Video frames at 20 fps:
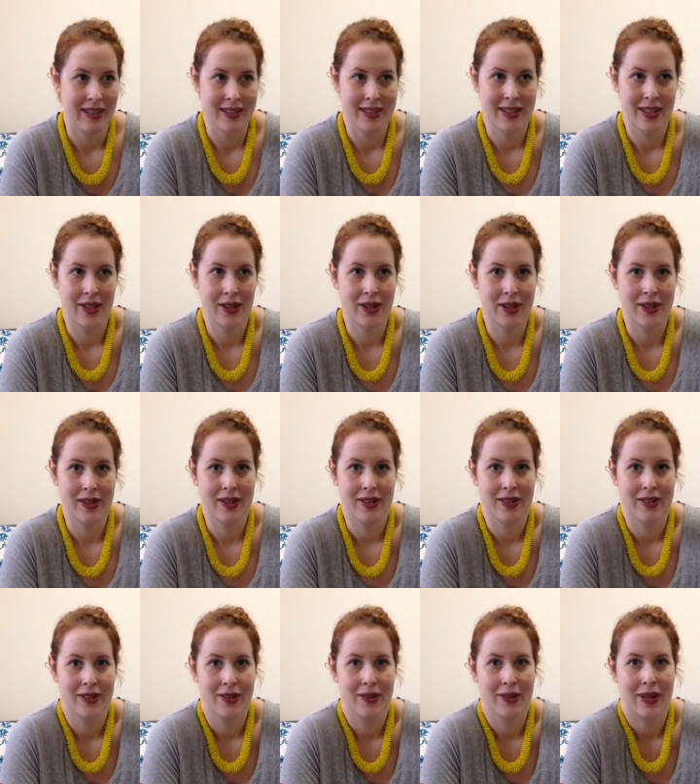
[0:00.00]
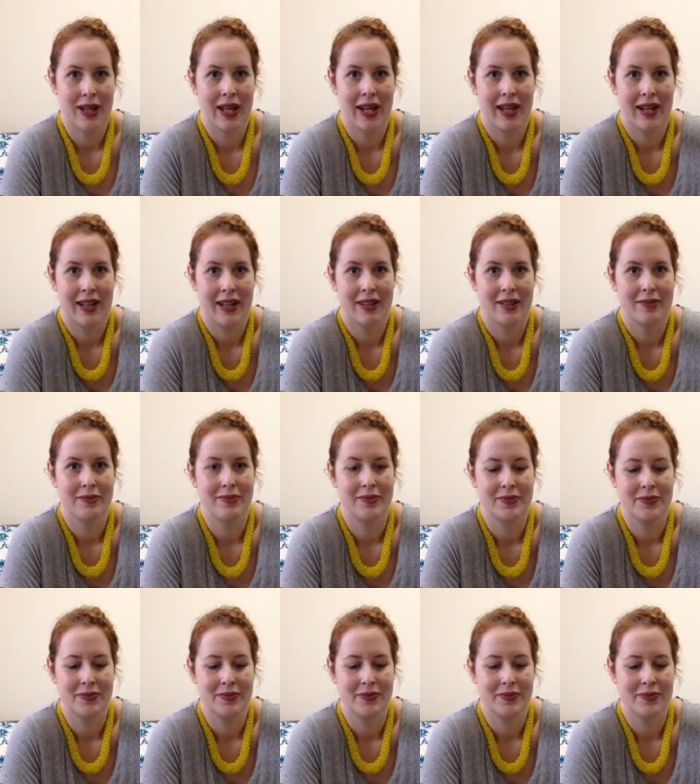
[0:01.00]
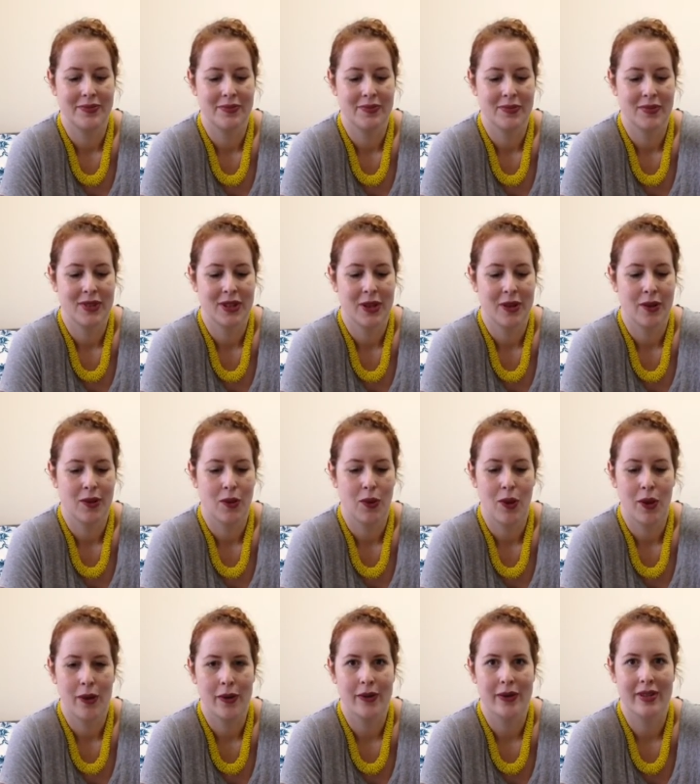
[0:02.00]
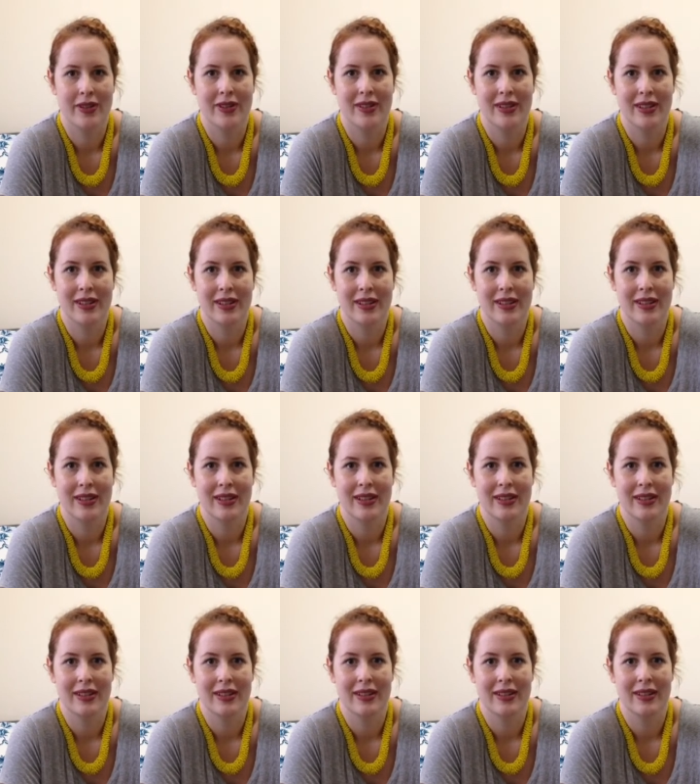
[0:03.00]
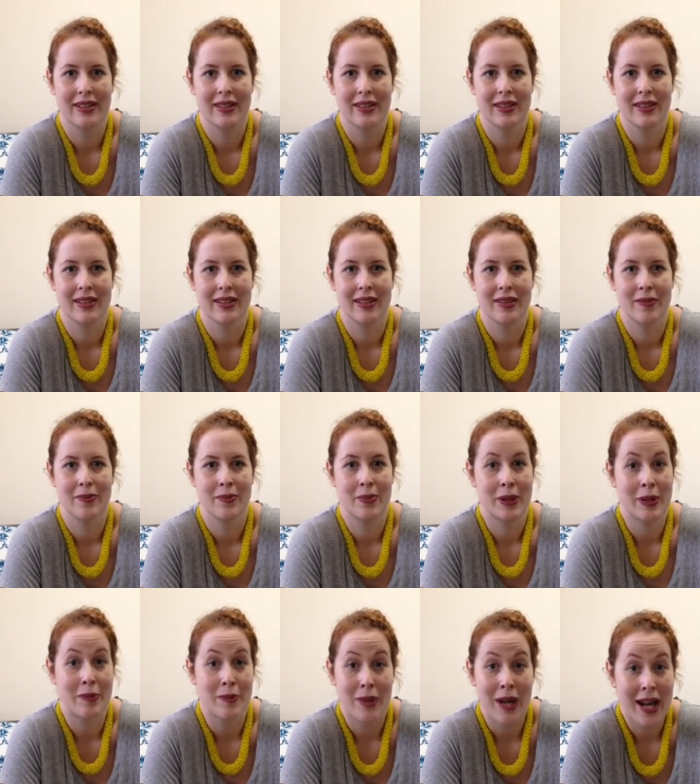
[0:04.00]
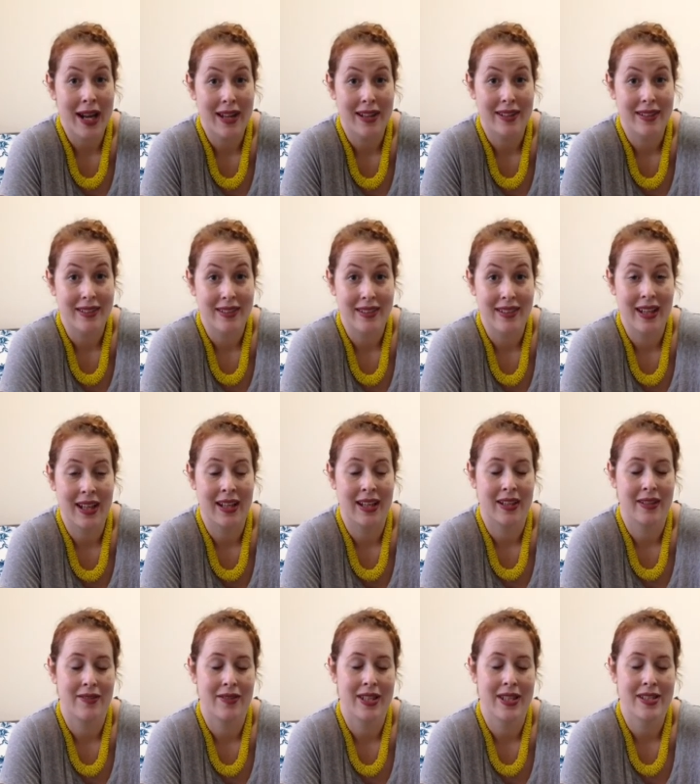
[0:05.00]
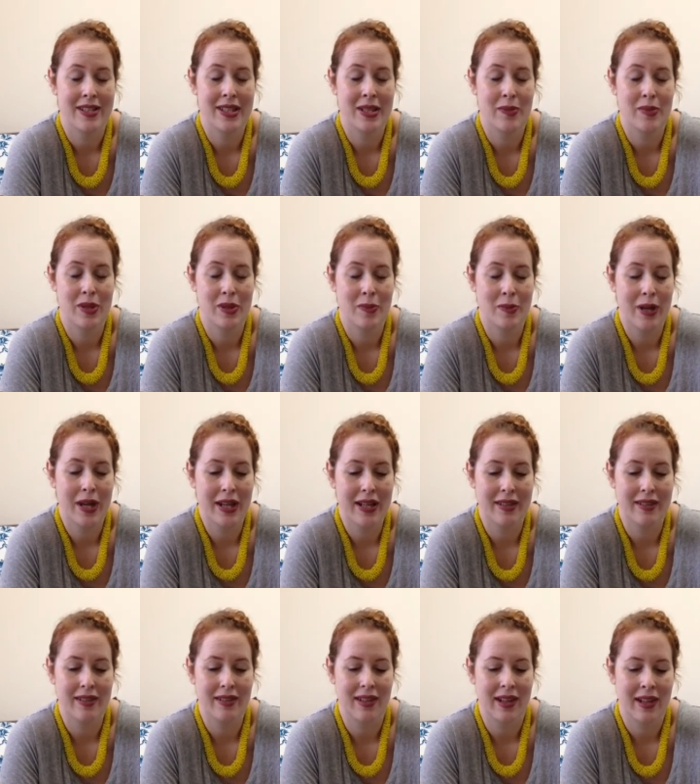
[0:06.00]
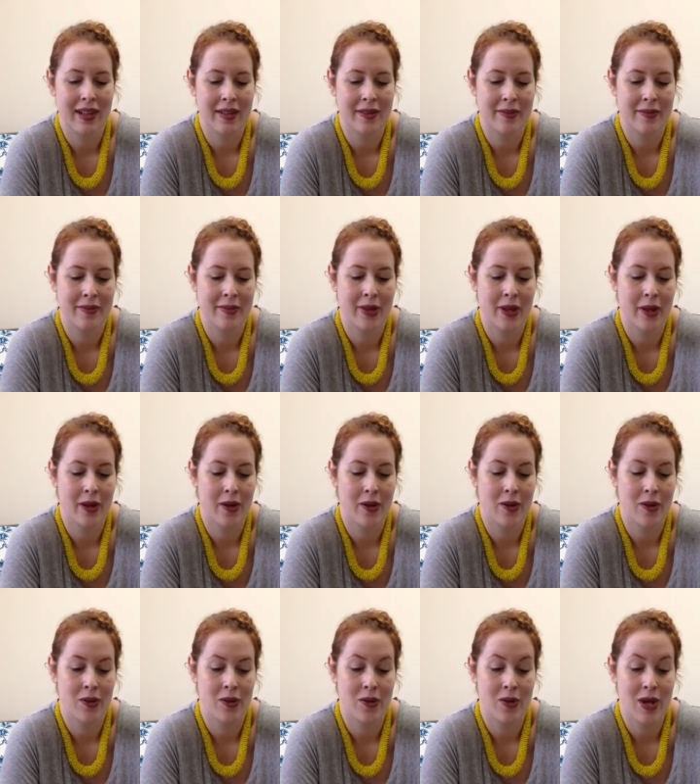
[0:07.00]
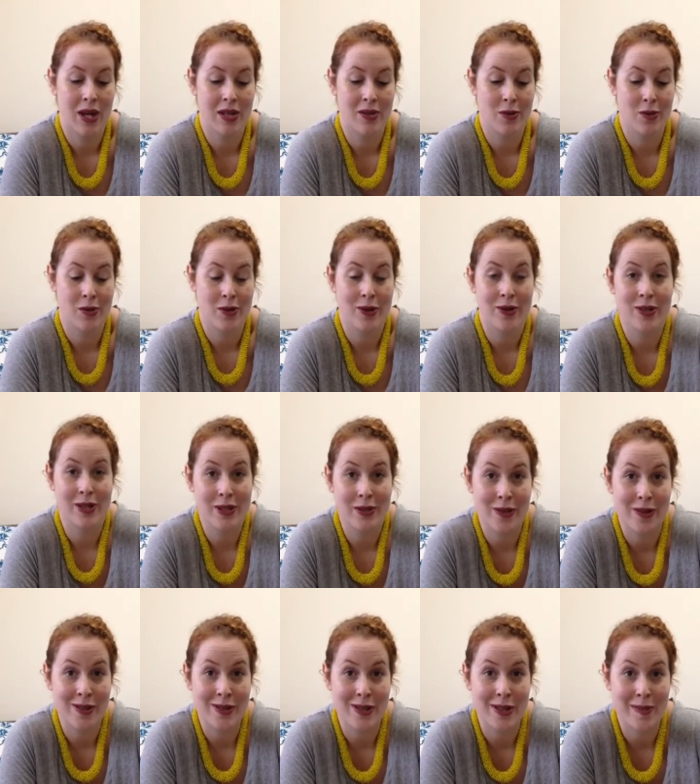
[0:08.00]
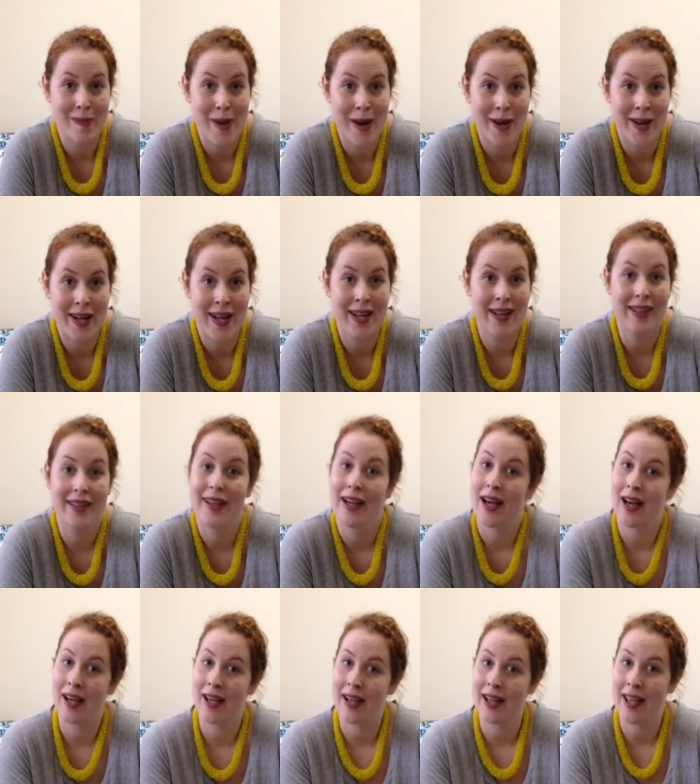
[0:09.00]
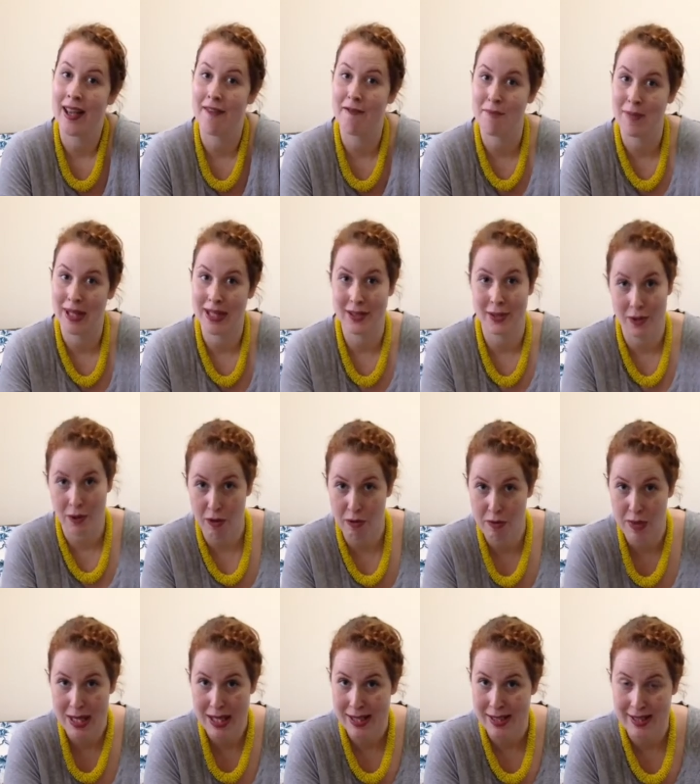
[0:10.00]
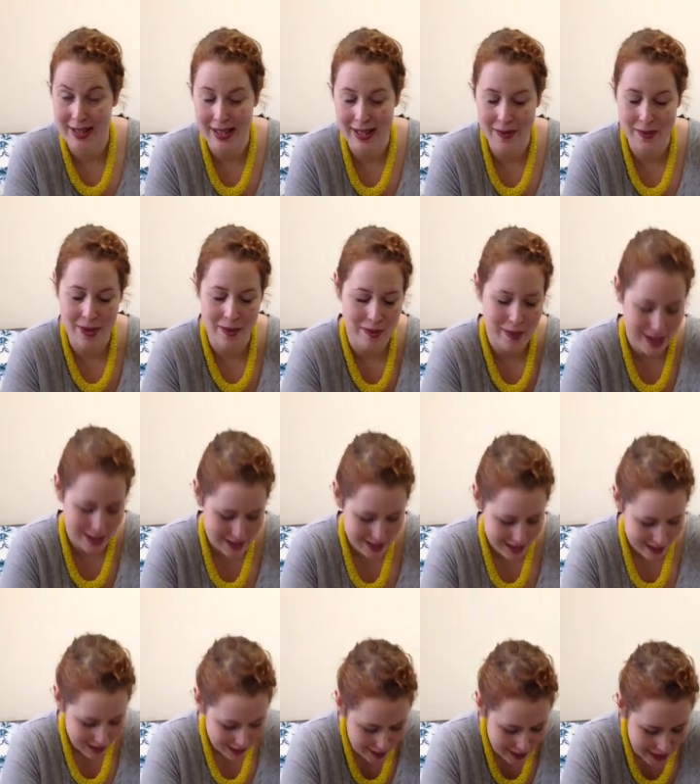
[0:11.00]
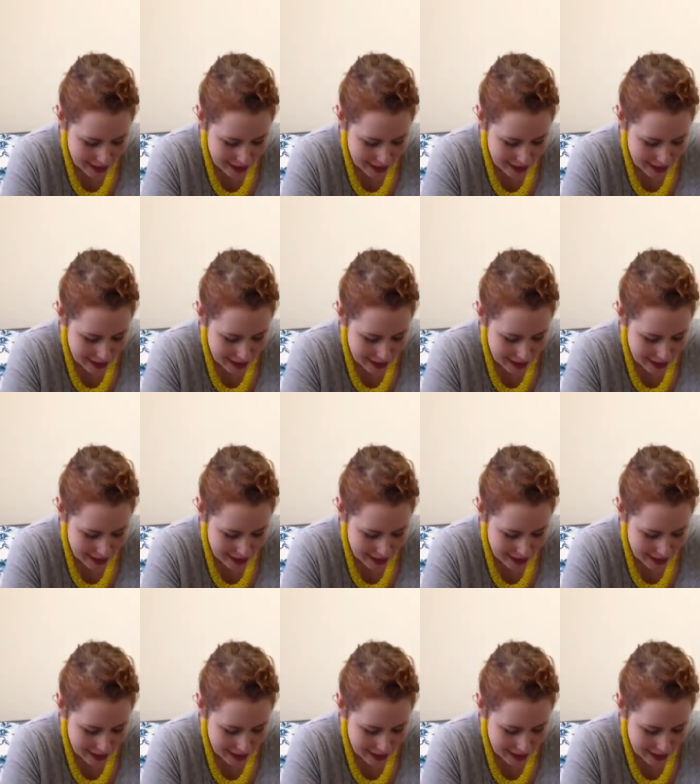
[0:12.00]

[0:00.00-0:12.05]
to um, to quote Britt Brett uh, VSG Britt Brett um, who has also just crossed this barrier I have beaten obesity one might say